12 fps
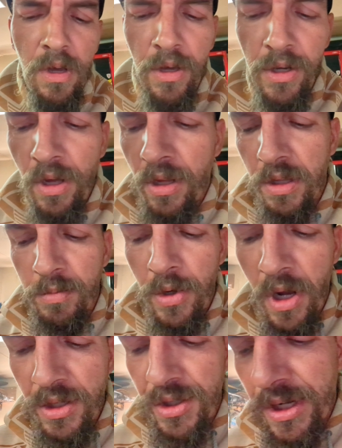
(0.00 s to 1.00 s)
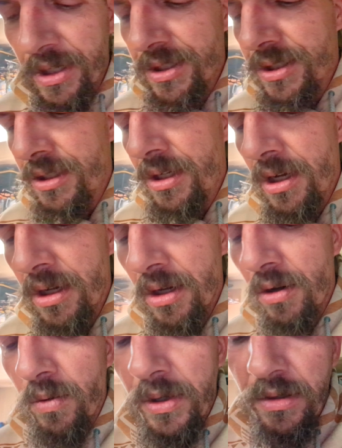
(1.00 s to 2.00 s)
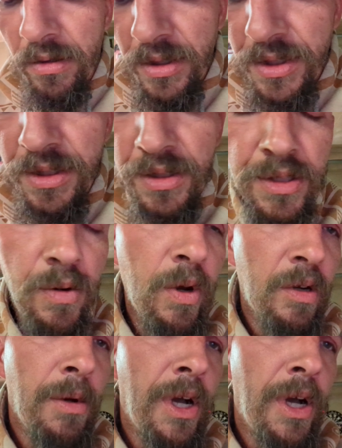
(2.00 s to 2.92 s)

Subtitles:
on all the projects, whether it's the square